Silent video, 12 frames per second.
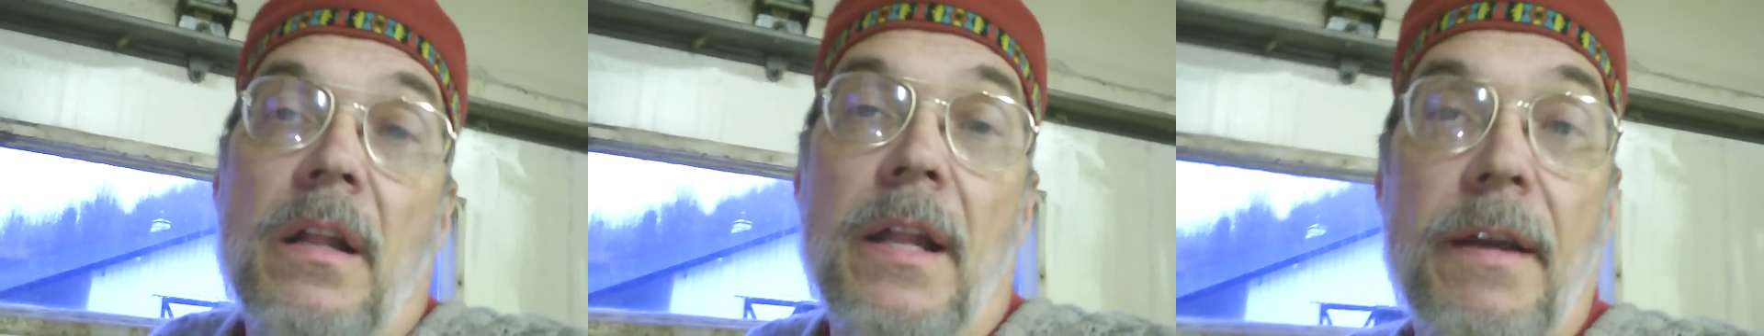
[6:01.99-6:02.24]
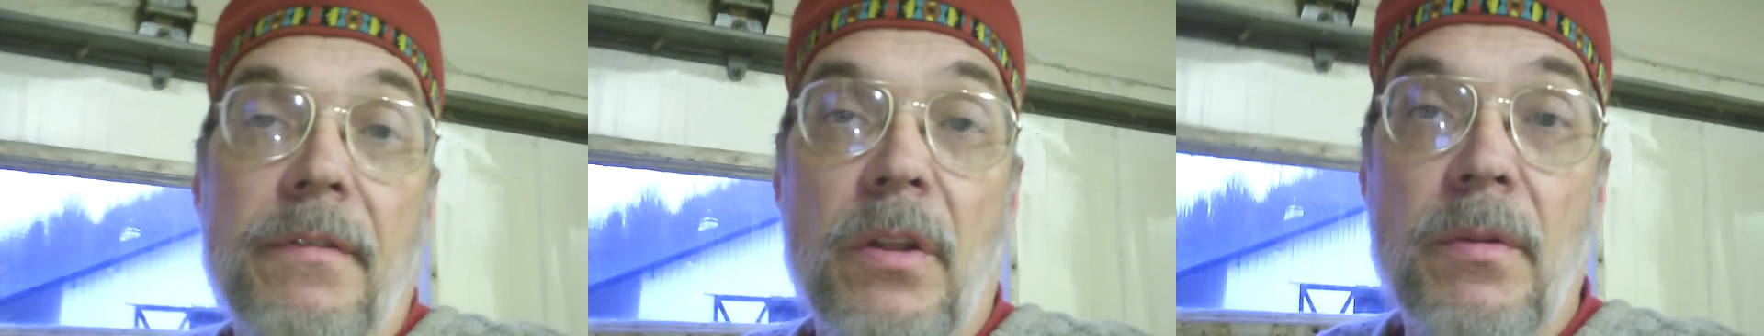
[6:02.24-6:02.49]
I'll
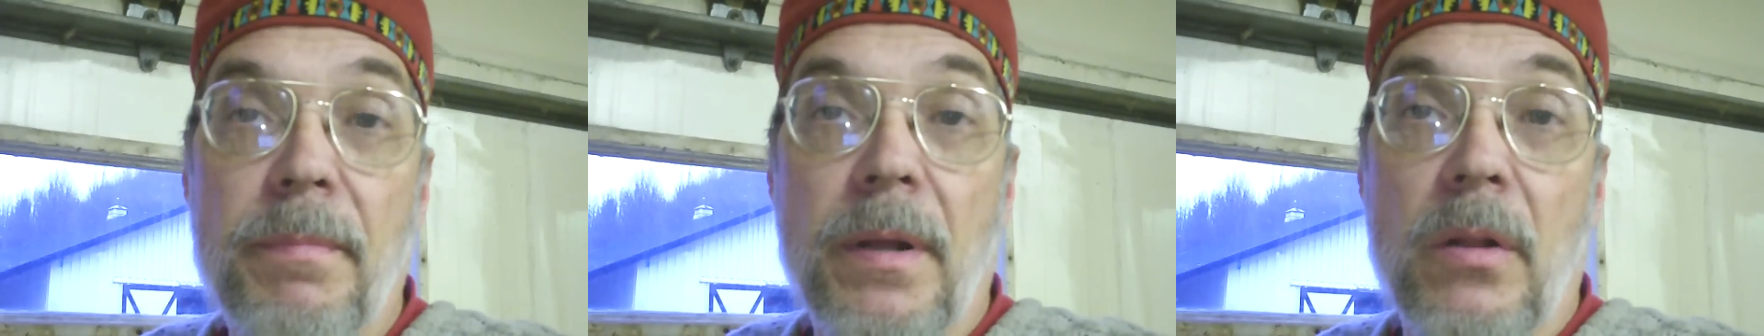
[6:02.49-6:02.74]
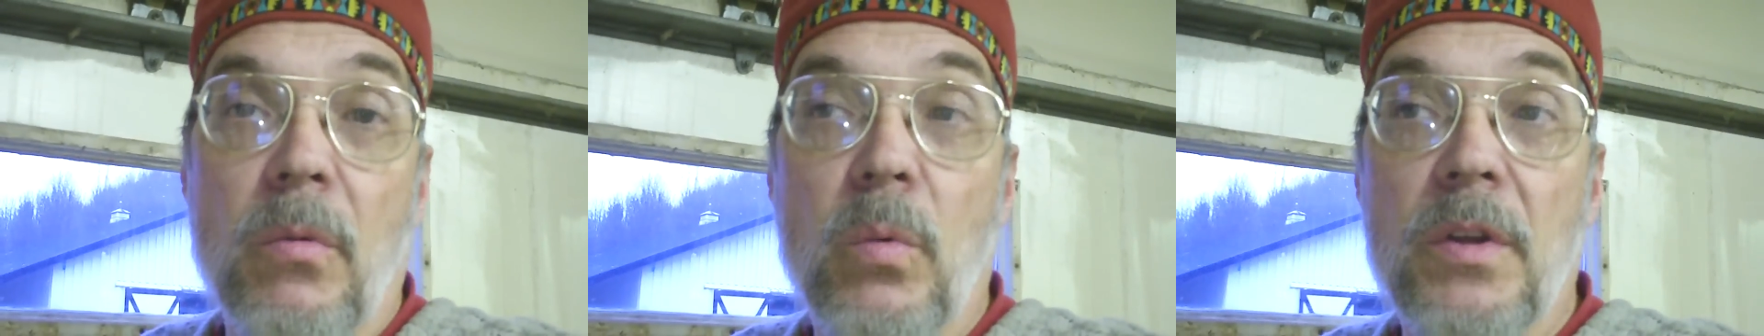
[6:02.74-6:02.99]
have another
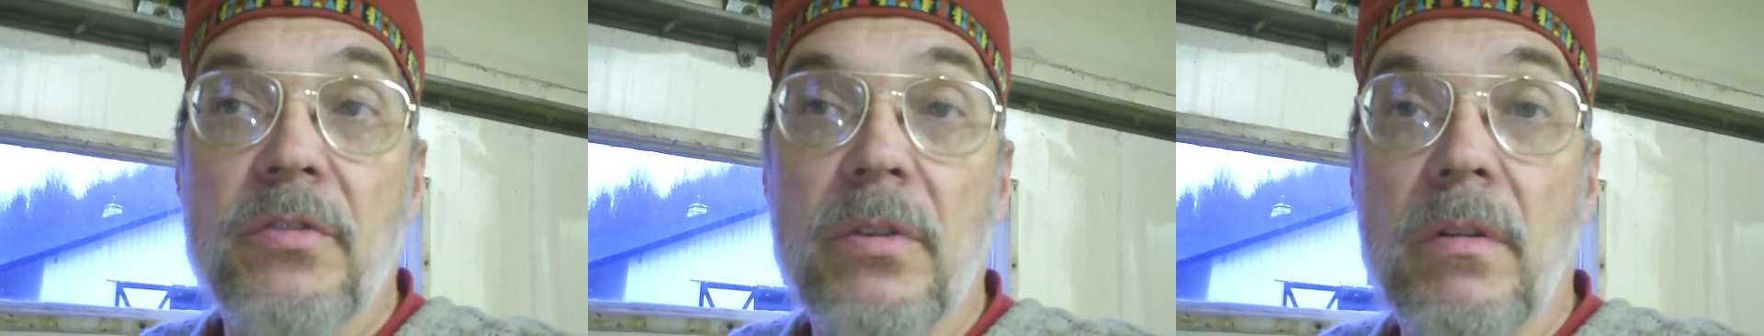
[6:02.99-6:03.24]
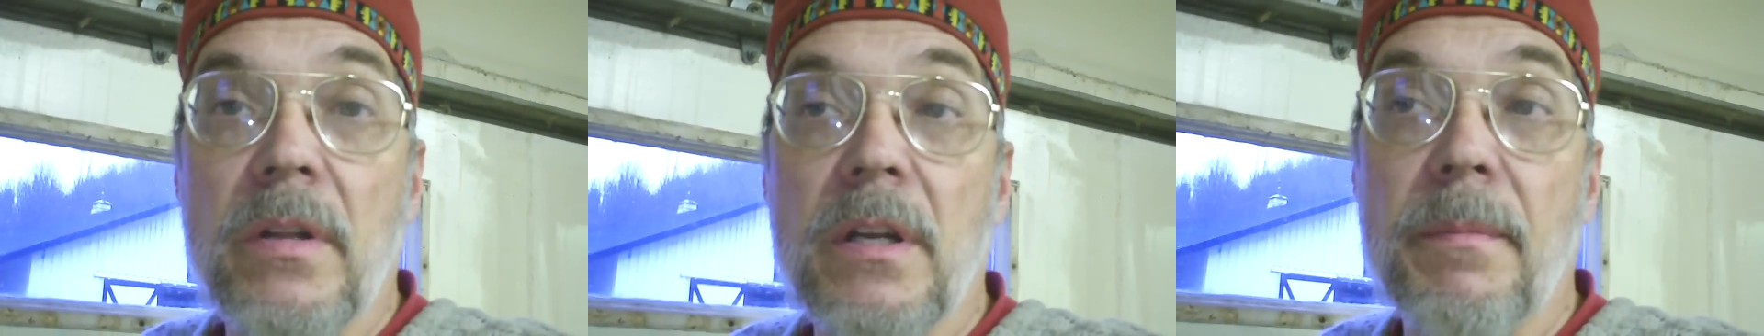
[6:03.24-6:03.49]
bell and
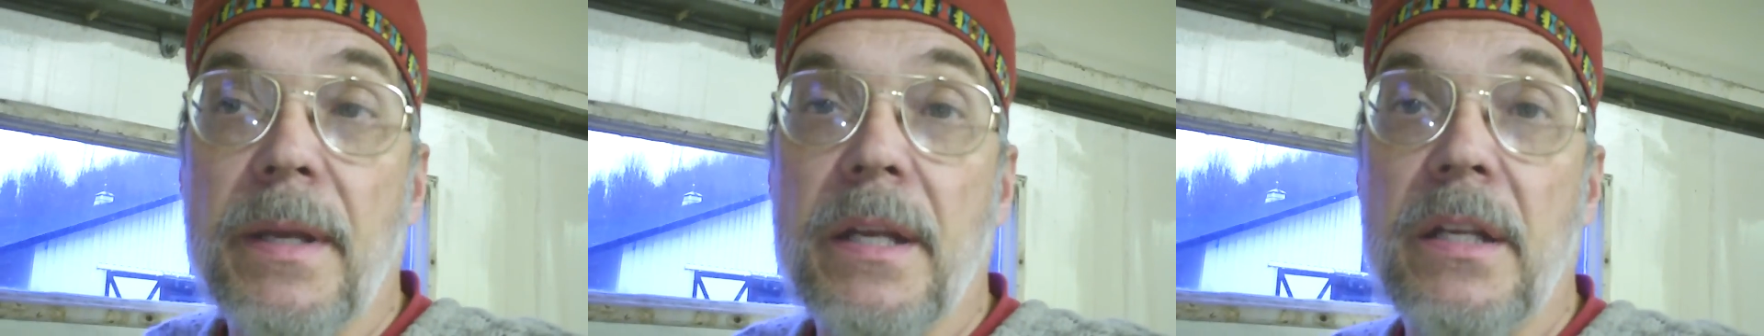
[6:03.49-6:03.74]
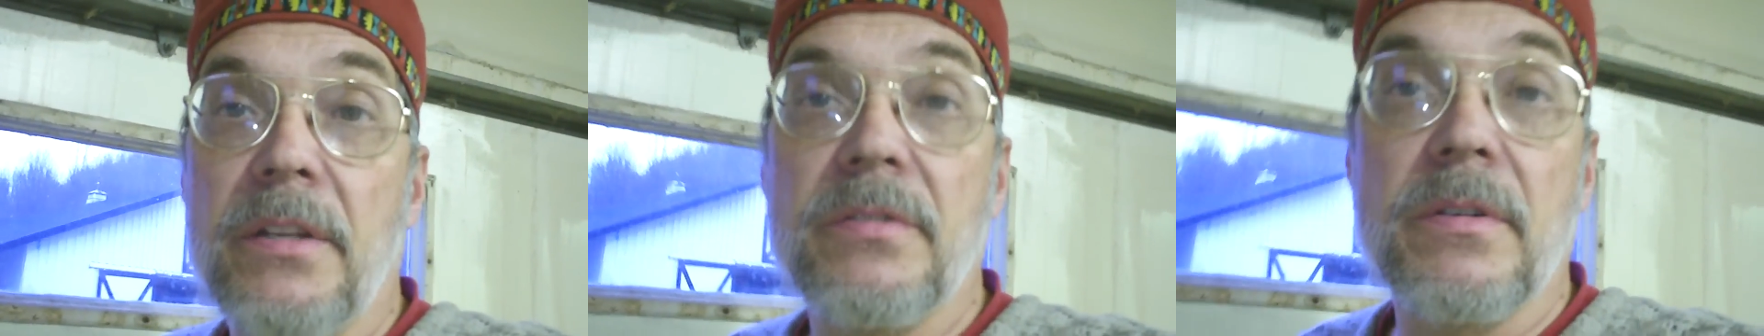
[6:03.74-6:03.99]
whistle. It'll make it
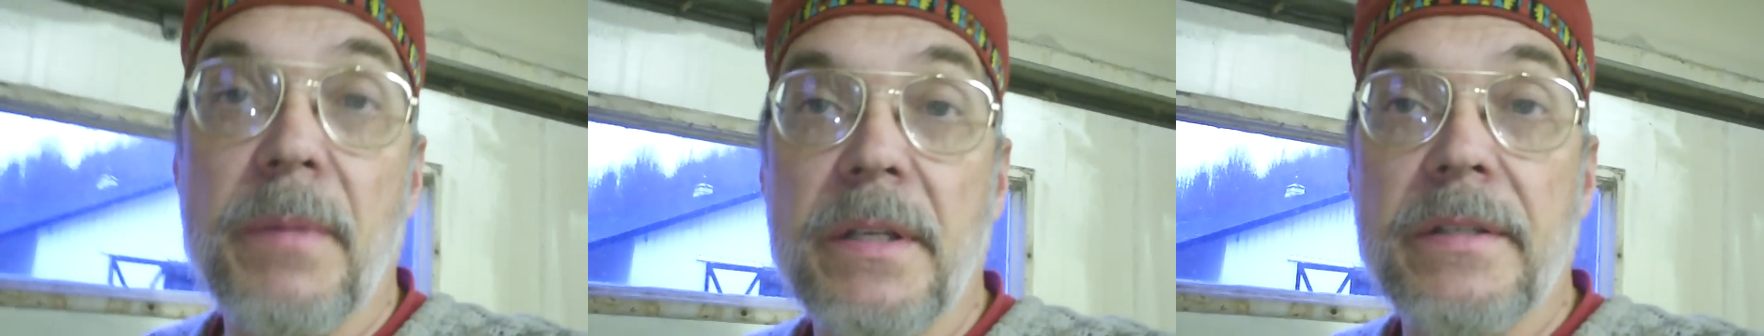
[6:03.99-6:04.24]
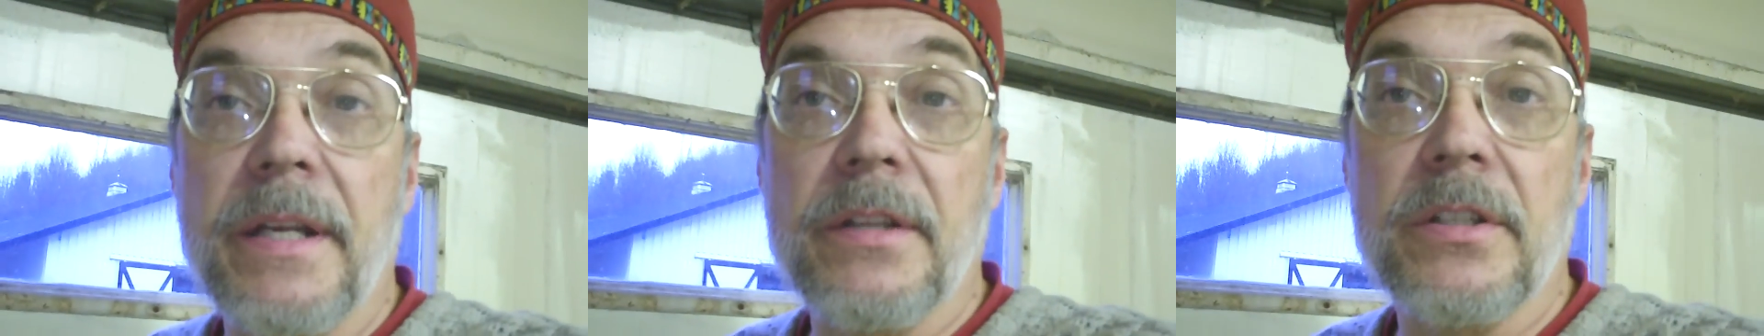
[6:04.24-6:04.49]
easier to
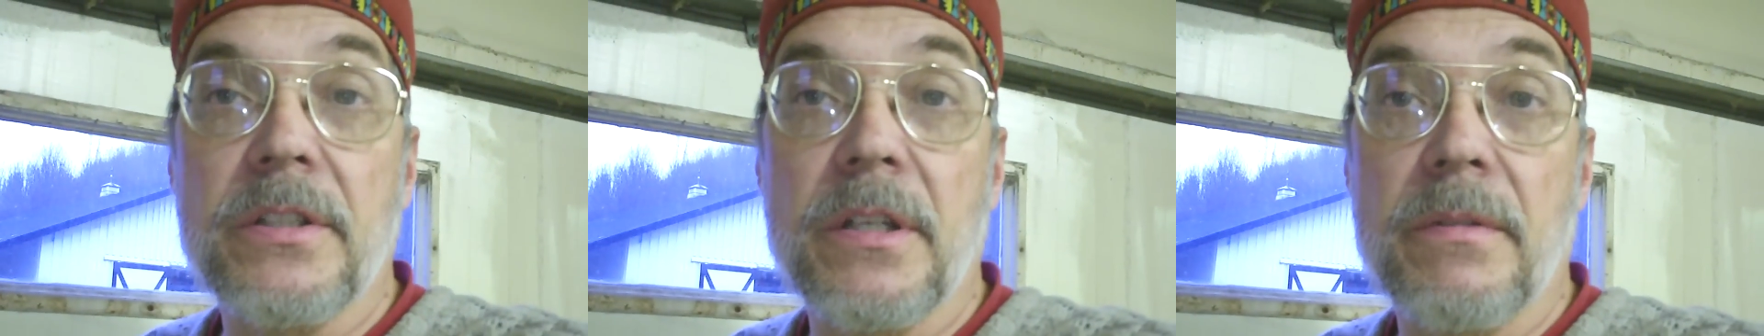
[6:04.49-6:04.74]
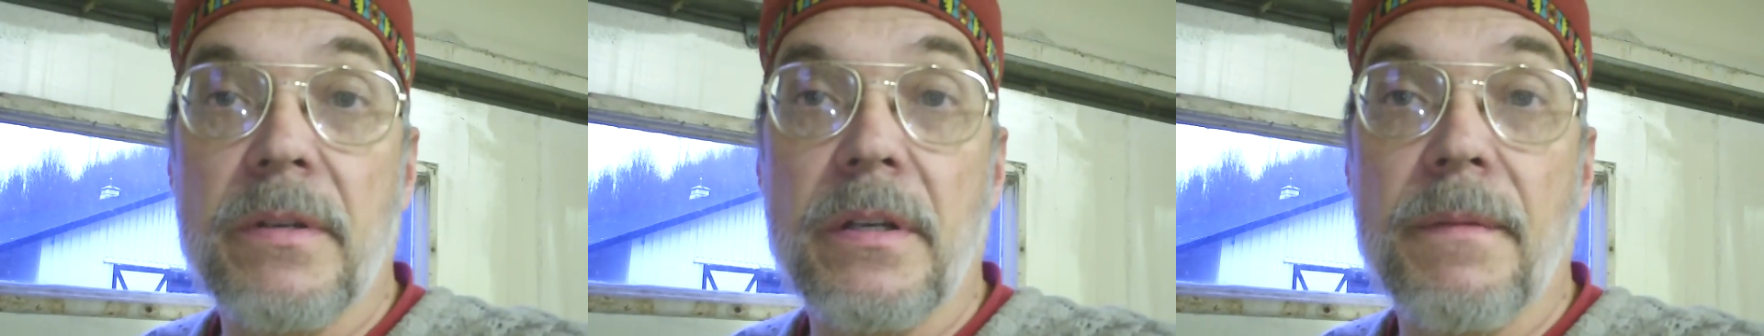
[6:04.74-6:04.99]
maintain the
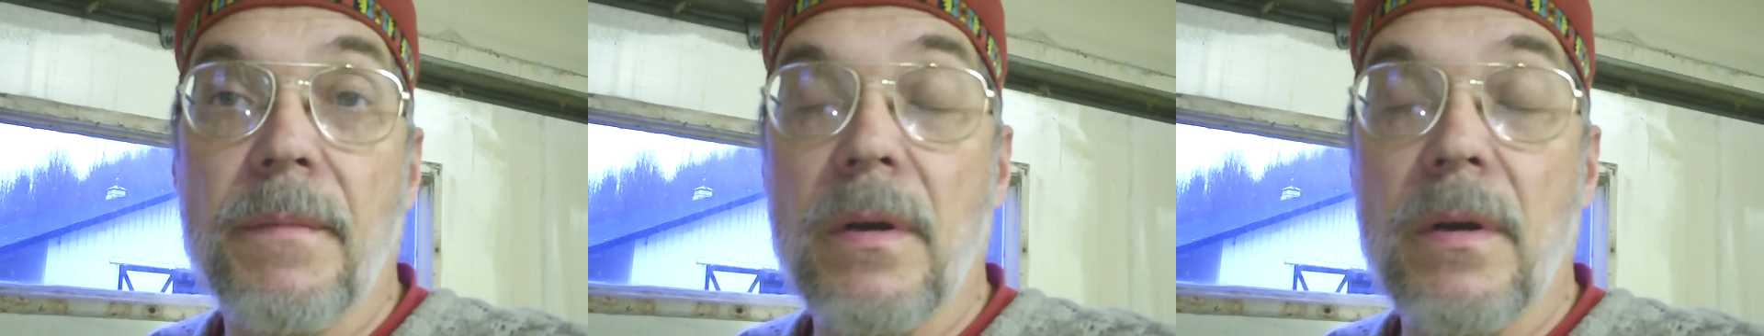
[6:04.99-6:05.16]
generator.